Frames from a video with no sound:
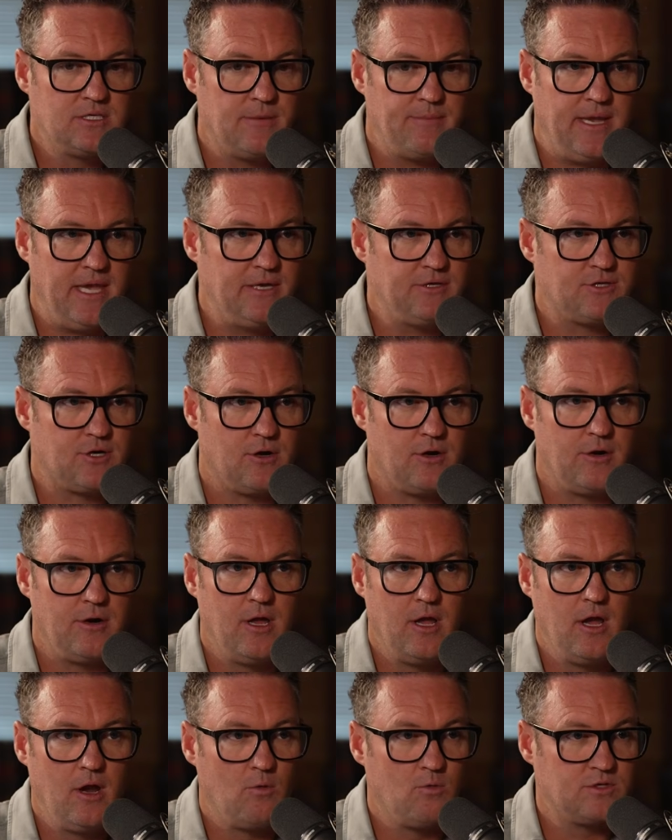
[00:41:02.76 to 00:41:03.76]
intern
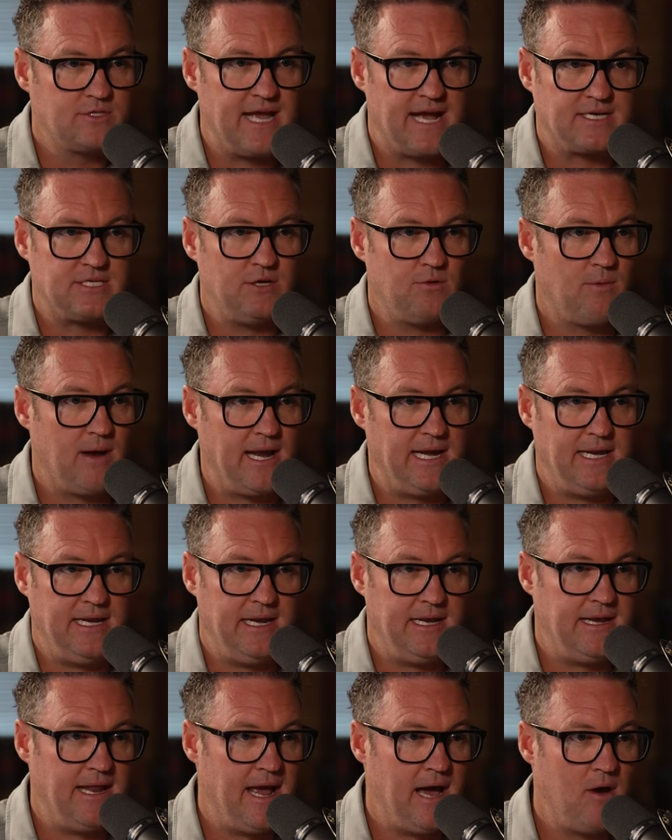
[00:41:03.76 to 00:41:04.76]
was actually writing
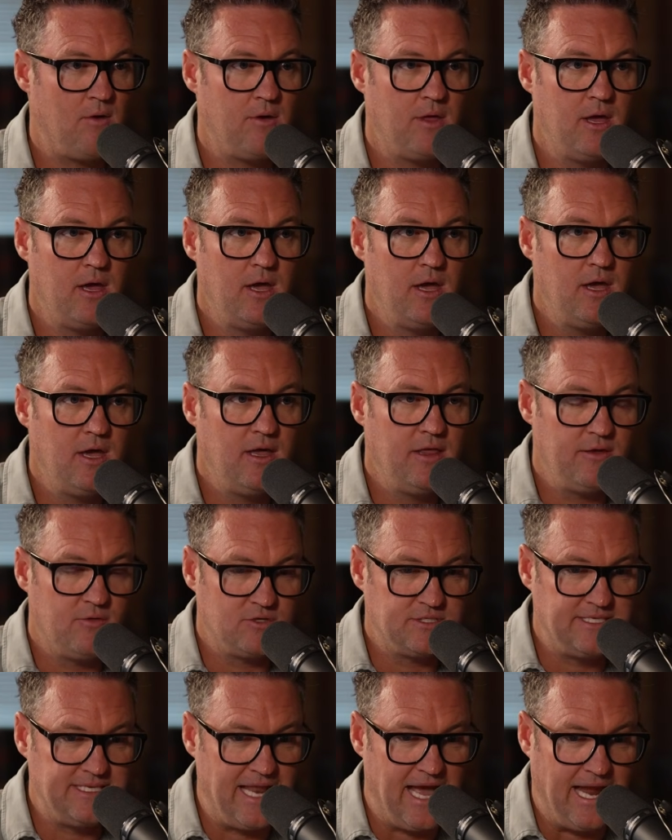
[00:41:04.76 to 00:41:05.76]
it down. There
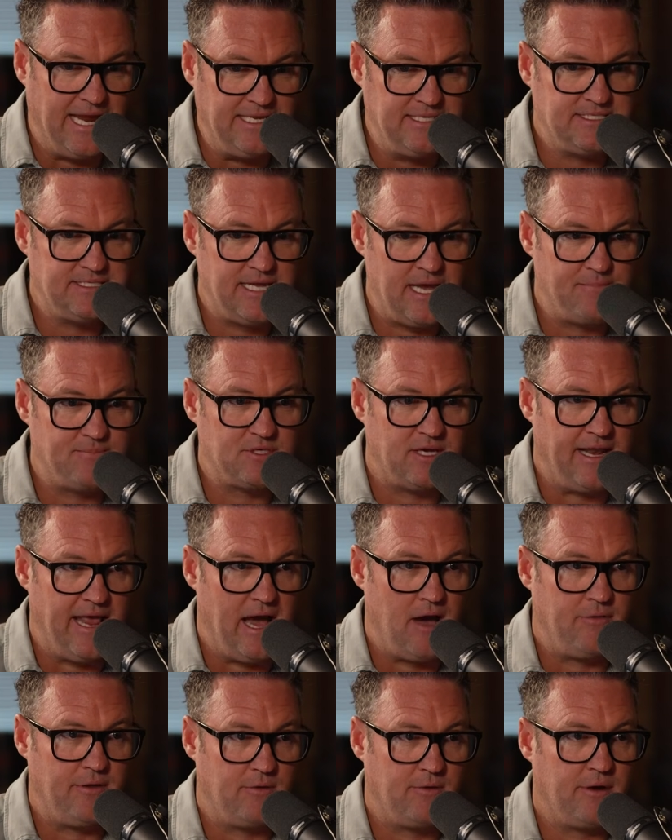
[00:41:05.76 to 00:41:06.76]
was 9 steps on
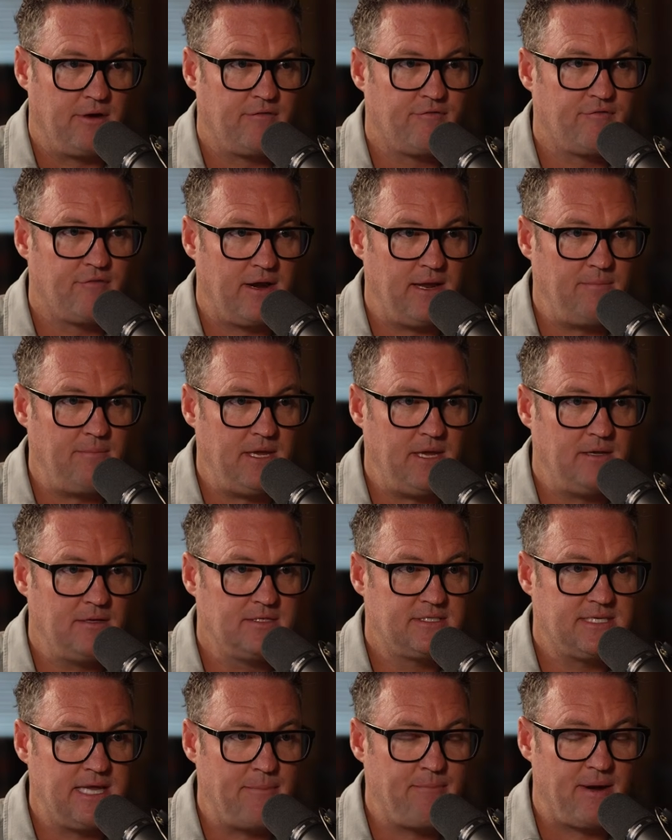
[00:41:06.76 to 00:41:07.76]
how they were going to frame me,
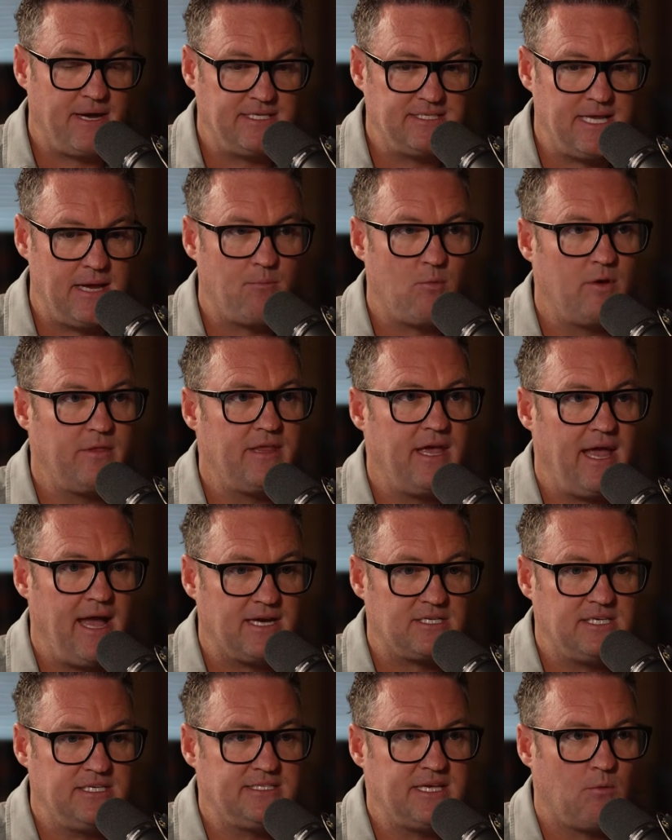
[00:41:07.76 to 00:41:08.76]
step by step. They
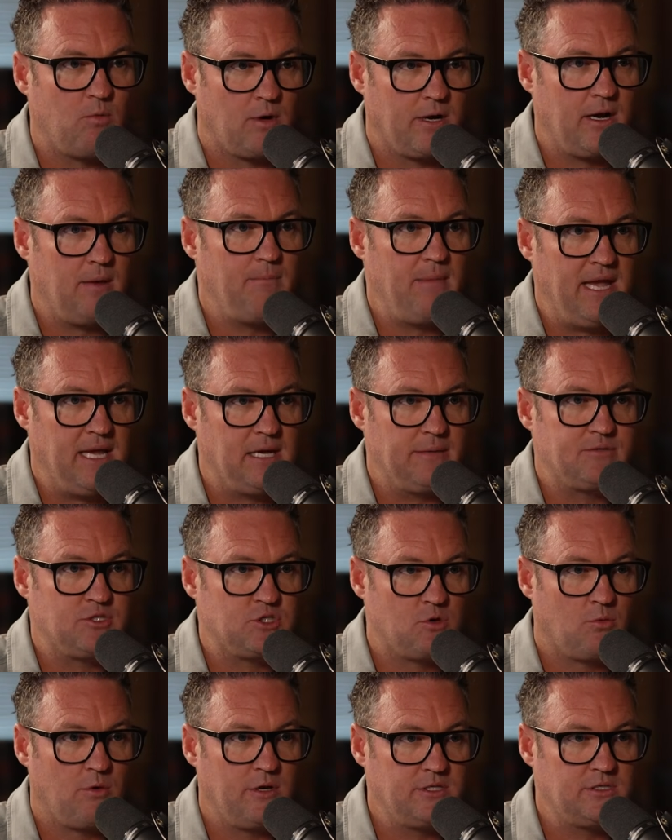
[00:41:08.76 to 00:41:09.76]
actually said, we're going to make up
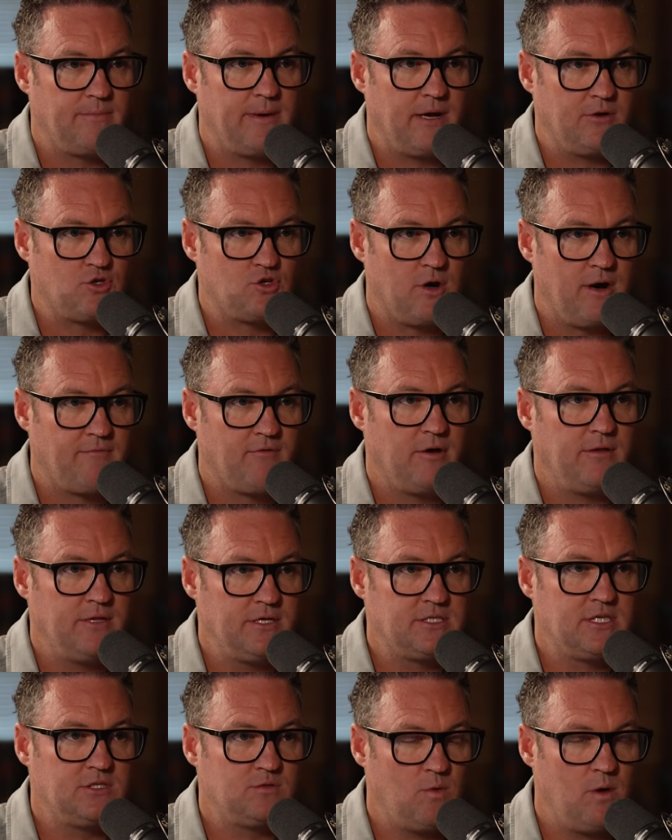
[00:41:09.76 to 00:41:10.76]
stories about Trevor, and
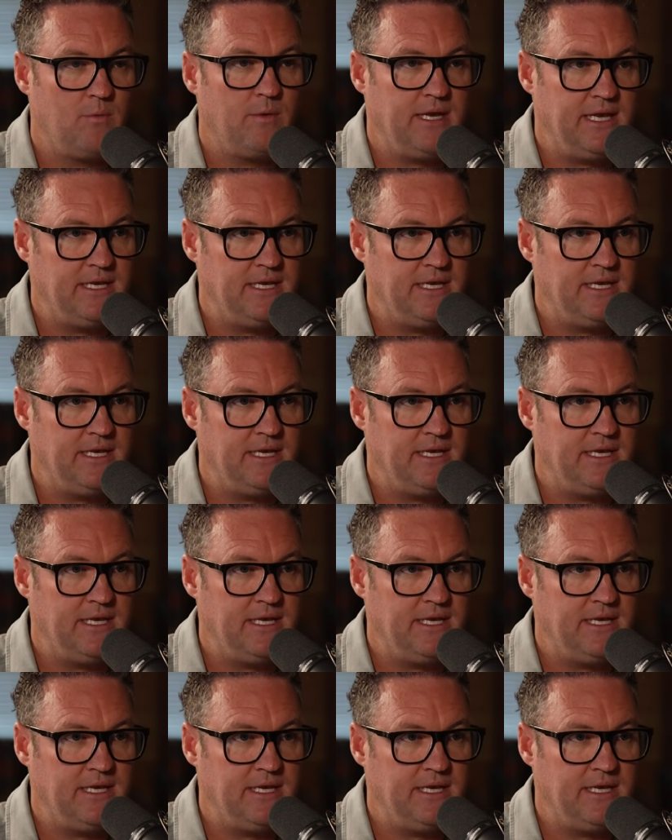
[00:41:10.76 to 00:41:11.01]
this is what we